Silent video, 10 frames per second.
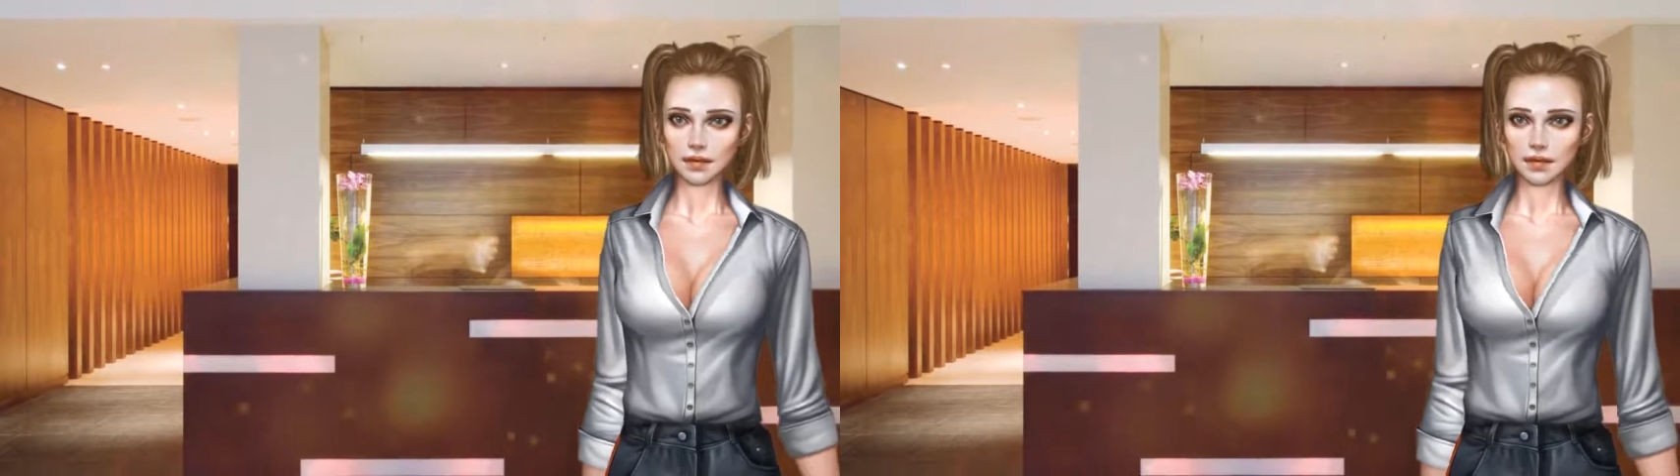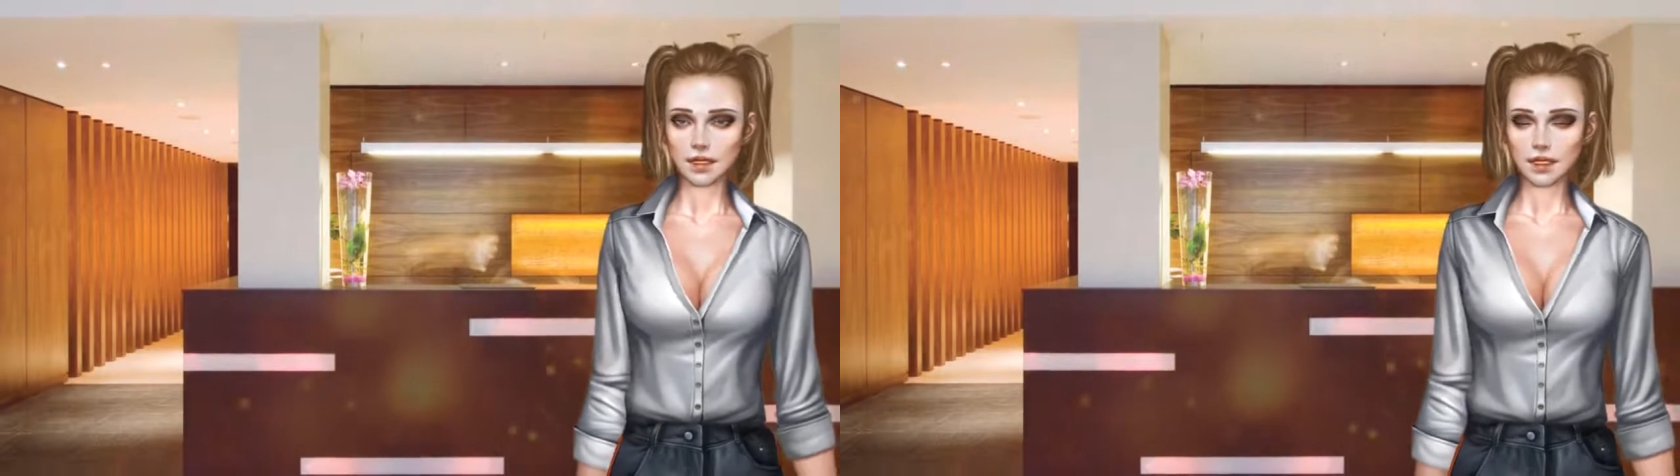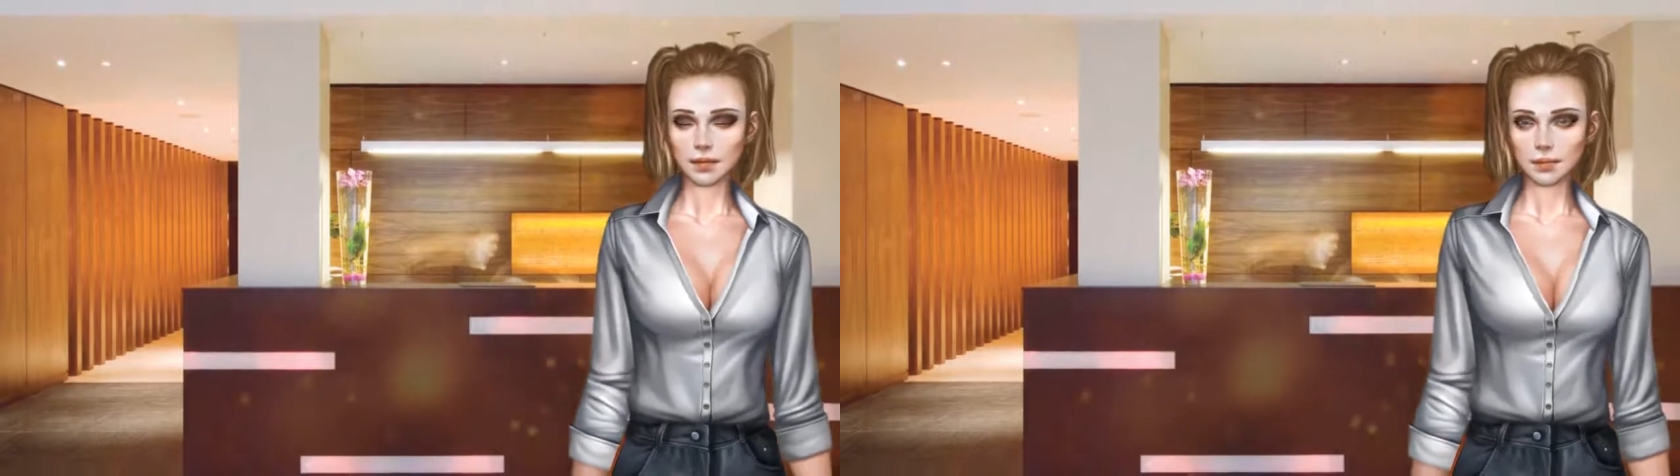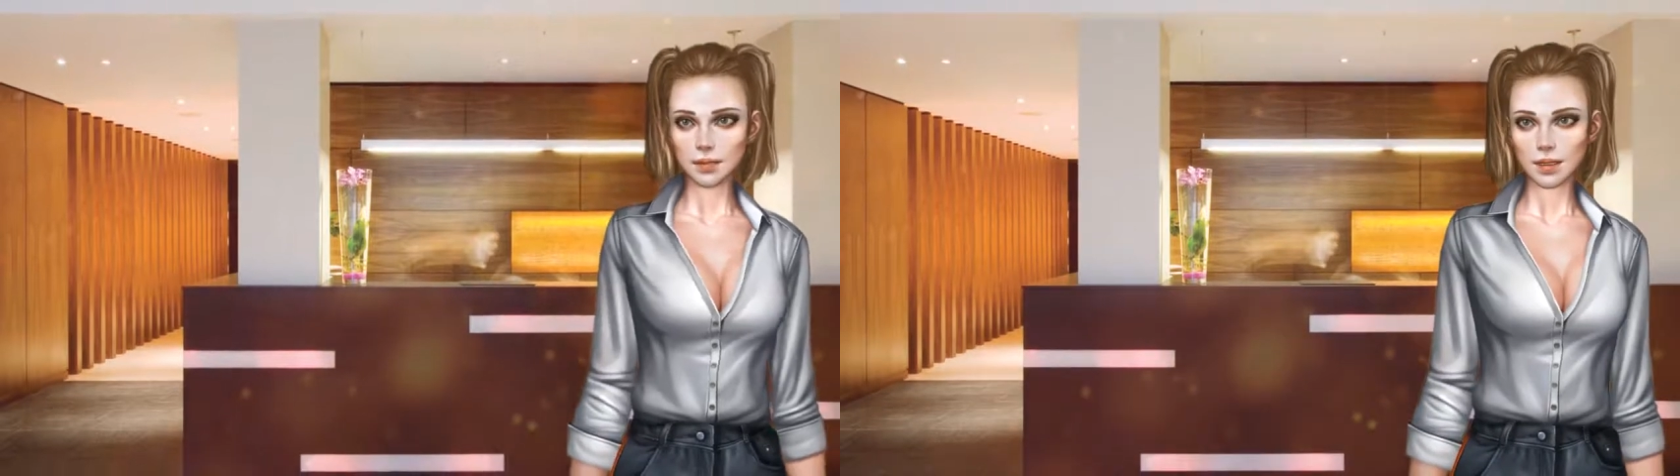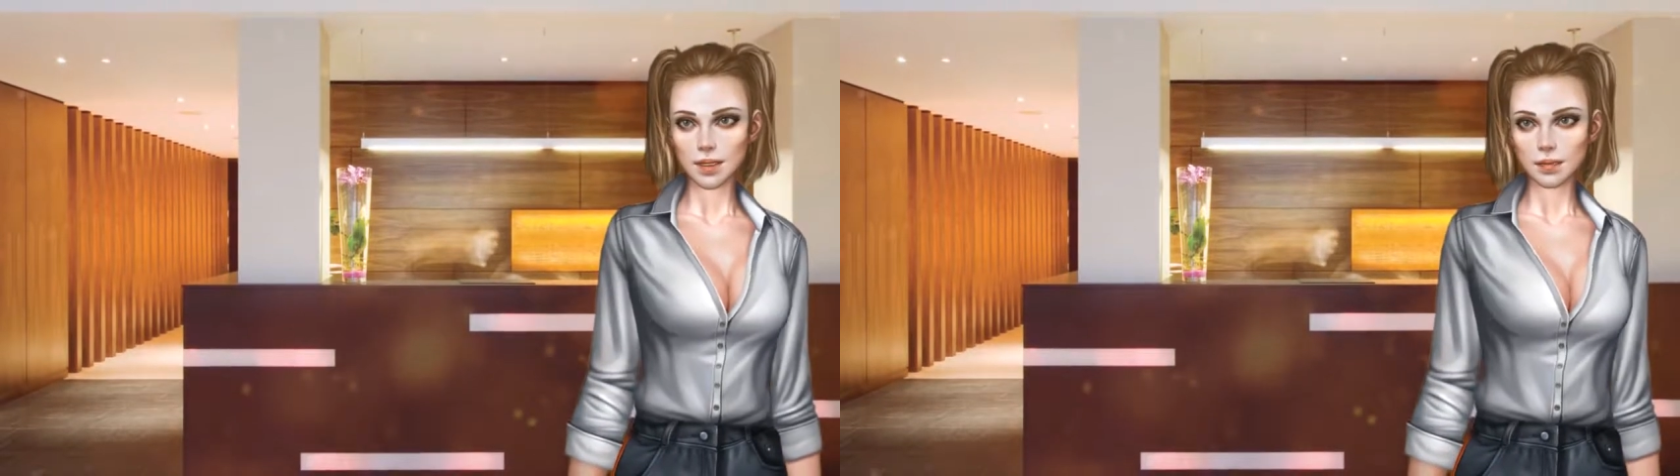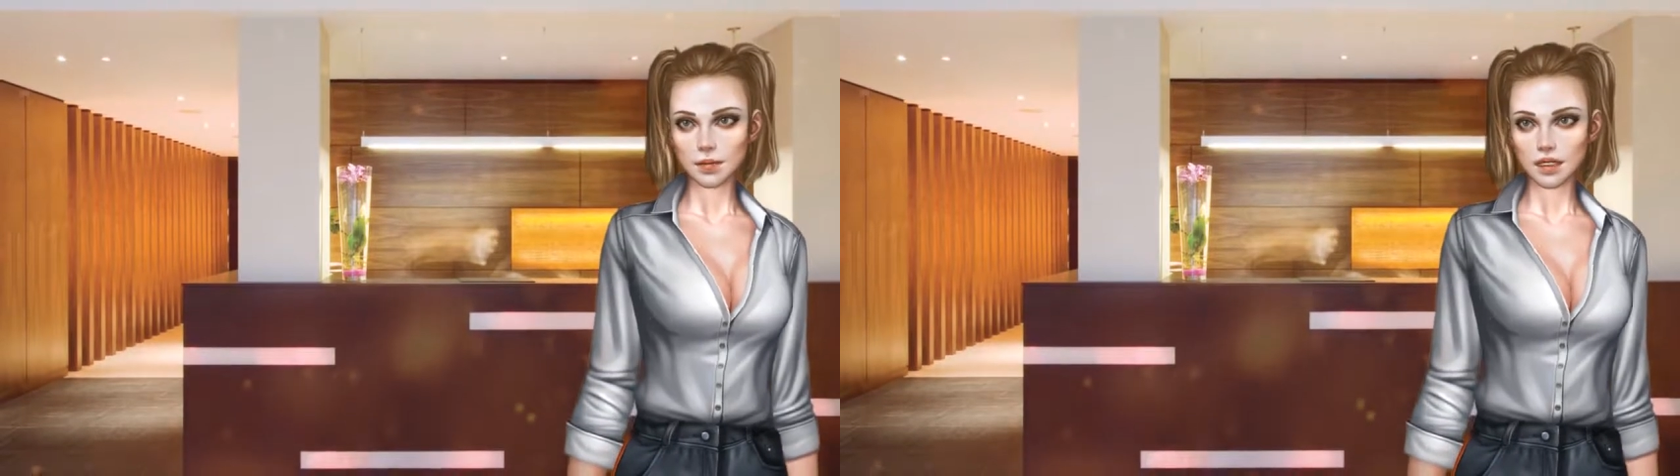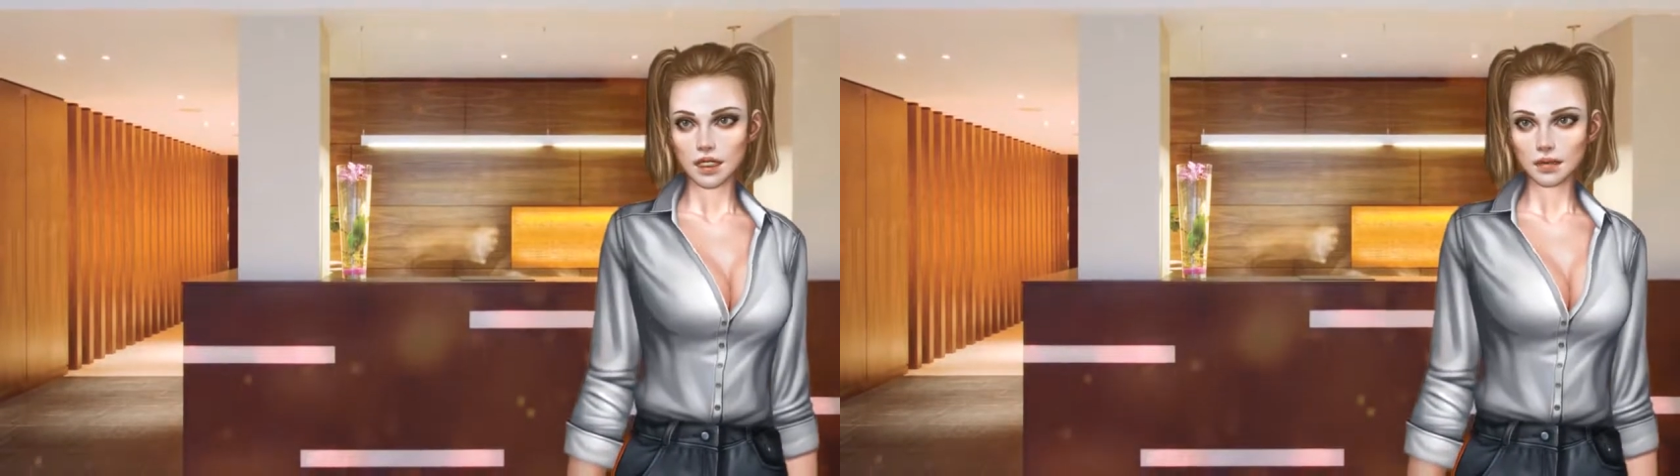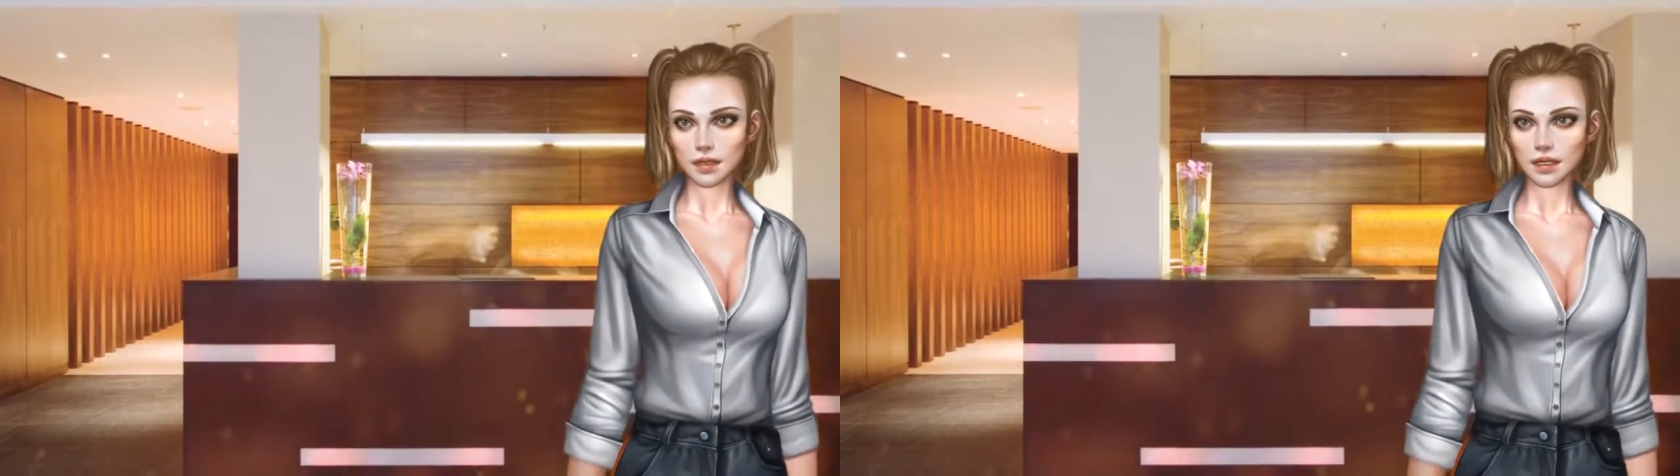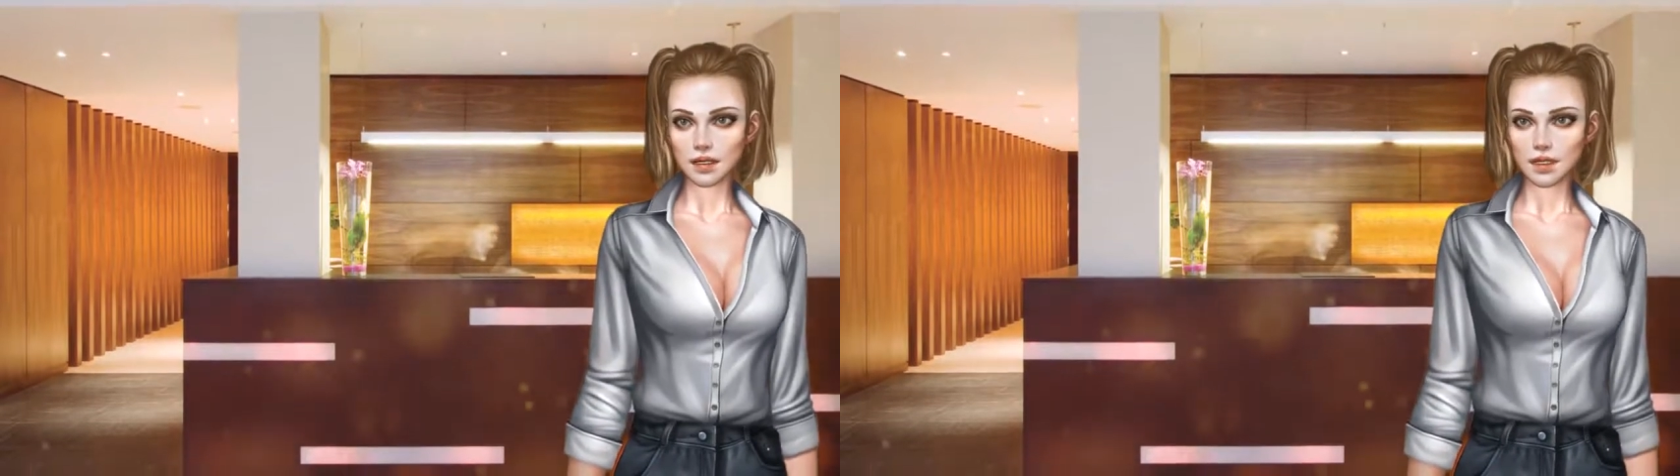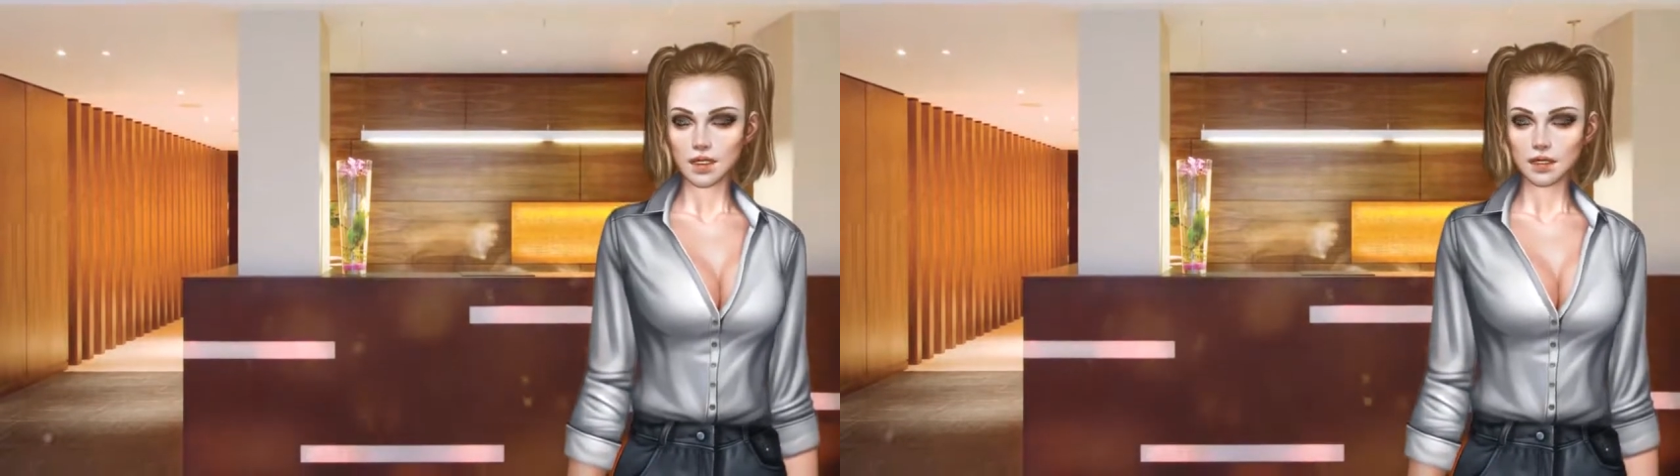This deluxe hotel has
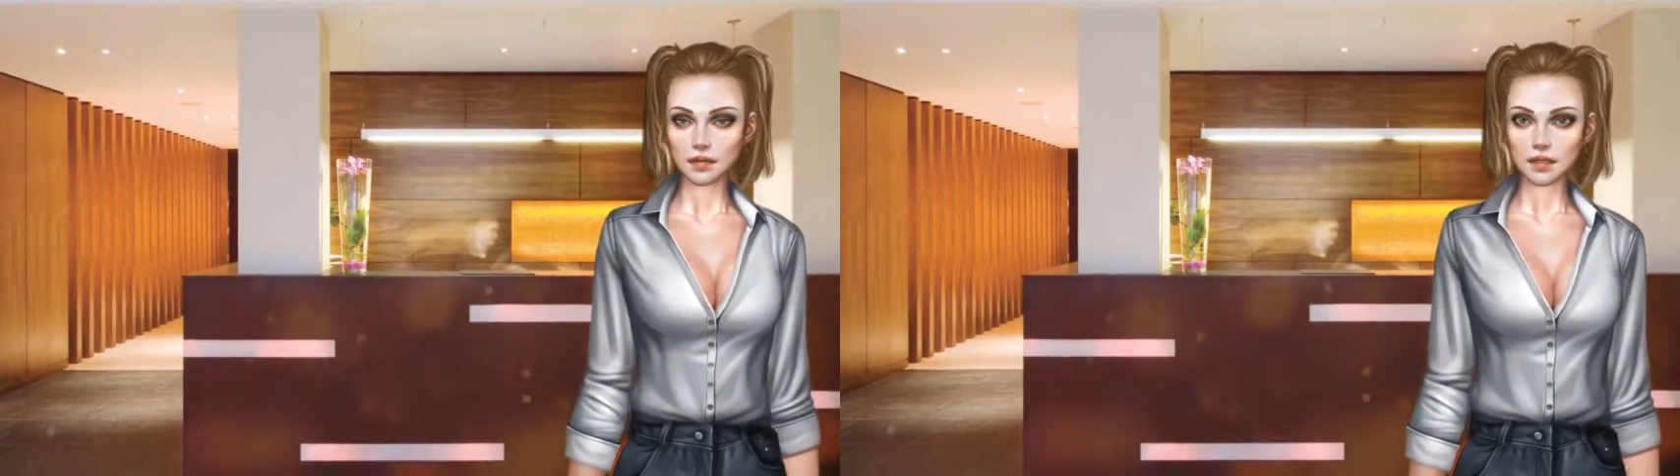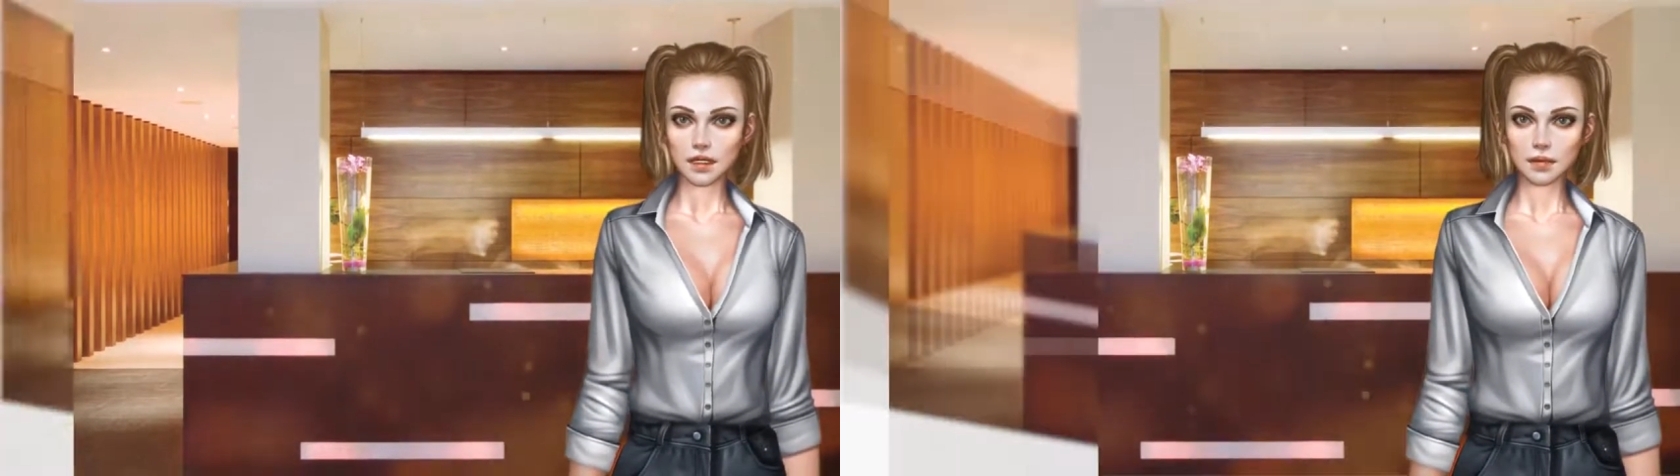three conference